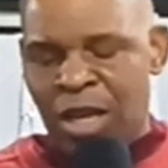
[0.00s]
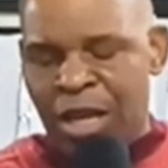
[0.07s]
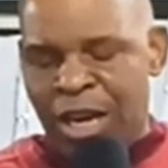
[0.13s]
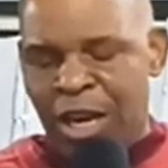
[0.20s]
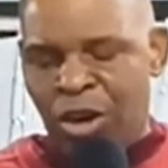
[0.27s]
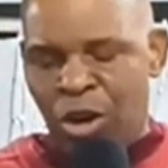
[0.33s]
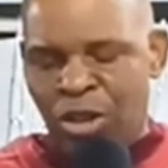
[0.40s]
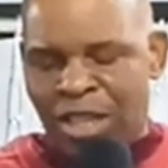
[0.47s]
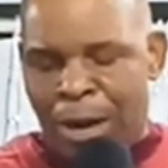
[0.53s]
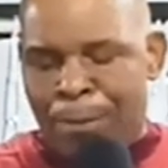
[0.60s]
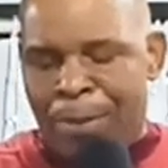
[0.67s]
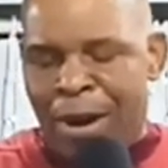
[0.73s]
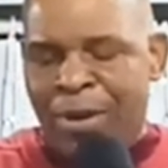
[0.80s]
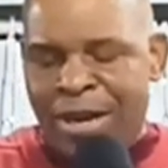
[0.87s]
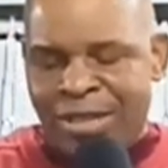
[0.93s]
you know, they are
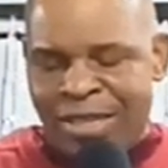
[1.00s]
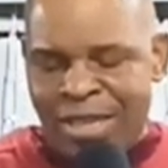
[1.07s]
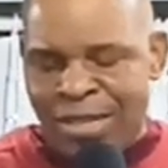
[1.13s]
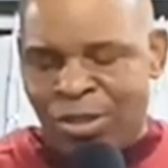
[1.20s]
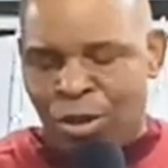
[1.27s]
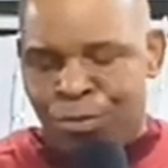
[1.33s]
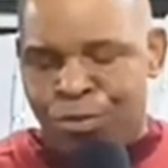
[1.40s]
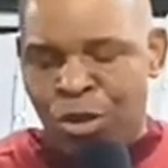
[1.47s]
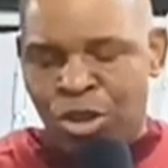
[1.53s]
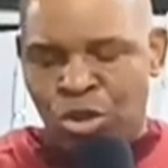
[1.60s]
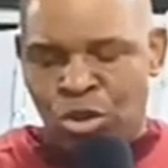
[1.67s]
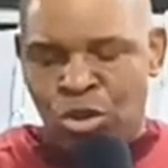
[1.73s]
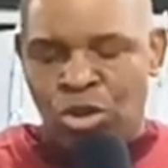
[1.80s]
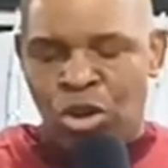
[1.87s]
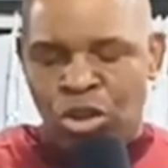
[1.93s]
bearing things of which
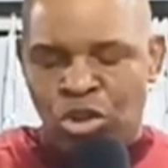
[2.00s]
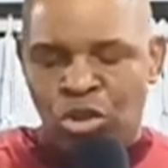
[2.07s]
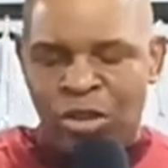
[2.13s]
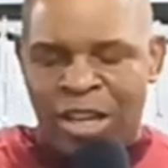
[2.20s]
you do not know.